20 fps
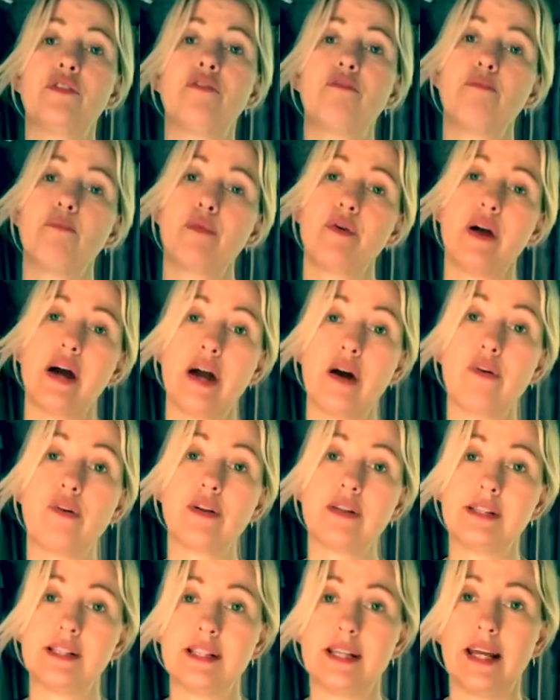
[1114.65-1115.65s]
of
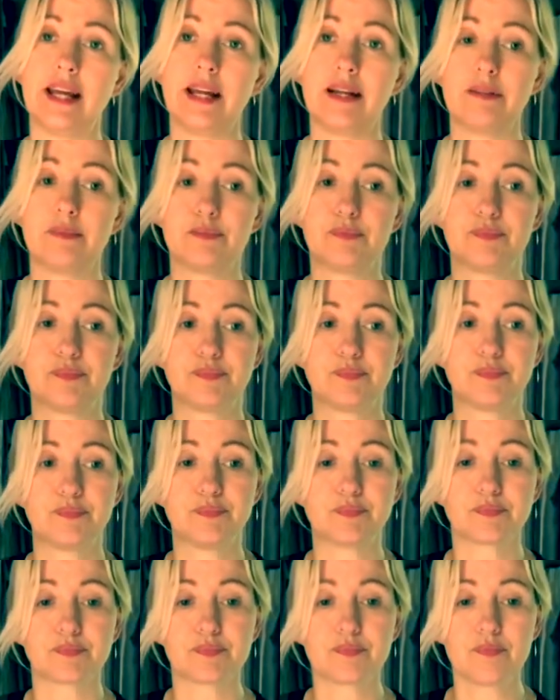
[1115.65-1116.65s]
priority.
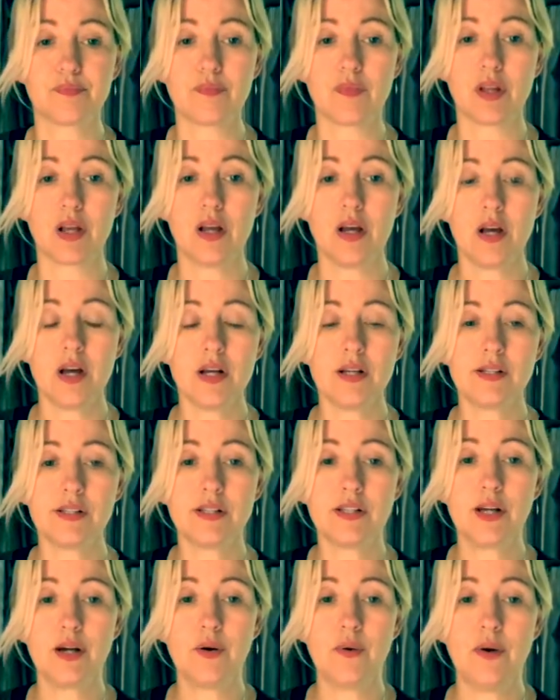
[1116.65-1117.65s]

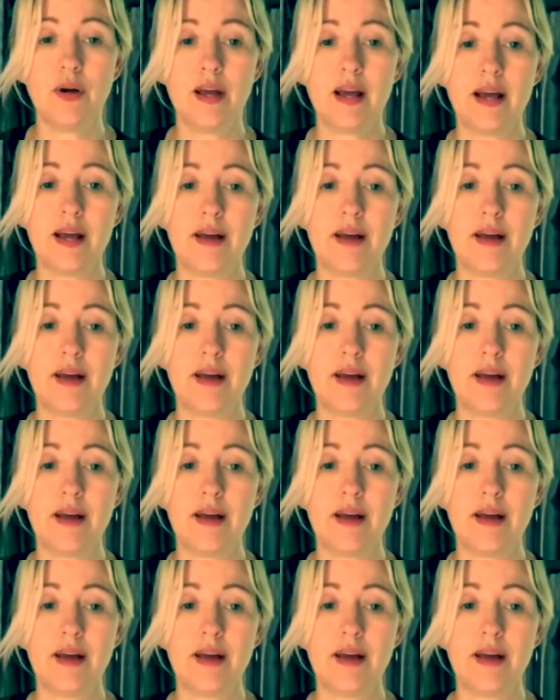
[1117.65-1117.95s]
So